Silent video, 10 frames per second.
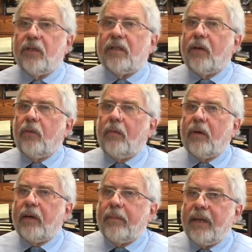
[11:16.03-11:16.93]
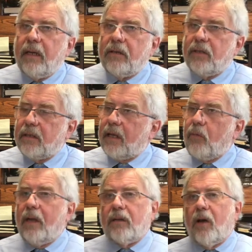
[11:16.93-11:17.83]
She said, what do you mean? She said,
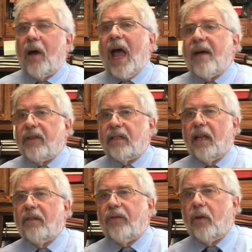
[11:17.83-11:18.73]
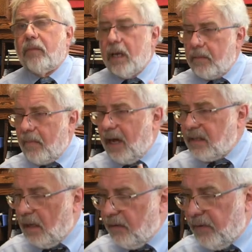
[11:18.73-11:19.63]
well, I have a telephone. My
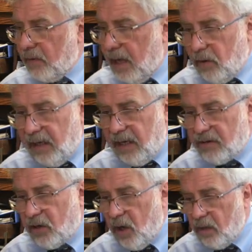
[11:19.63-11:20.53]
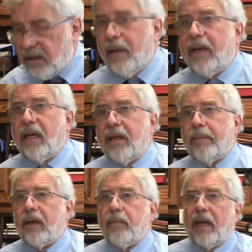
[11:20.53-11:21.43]
telephone not only gets calls coming in,
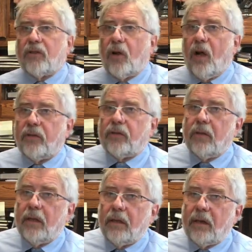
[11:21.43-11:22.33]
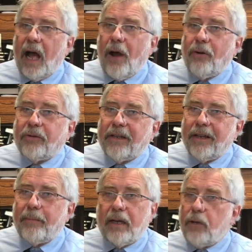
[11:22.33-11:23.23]
but it makes calls out.
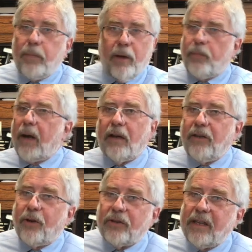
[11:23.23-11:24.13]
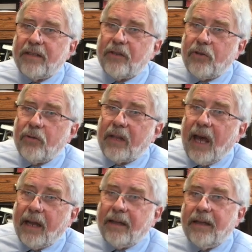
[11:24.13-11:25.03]
But apparently yours doesn't do
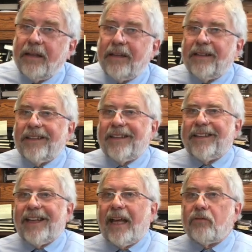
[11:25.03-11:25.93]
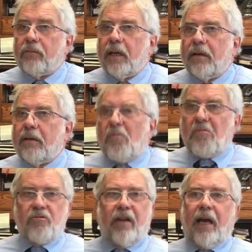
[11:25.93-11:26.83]
that. And
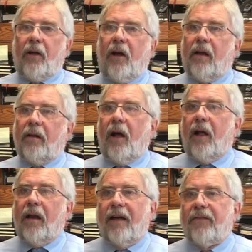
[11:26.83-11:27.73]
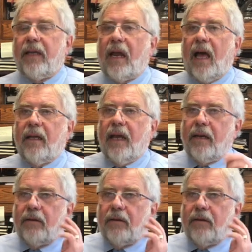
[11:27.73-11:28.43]
she got all huffy, and I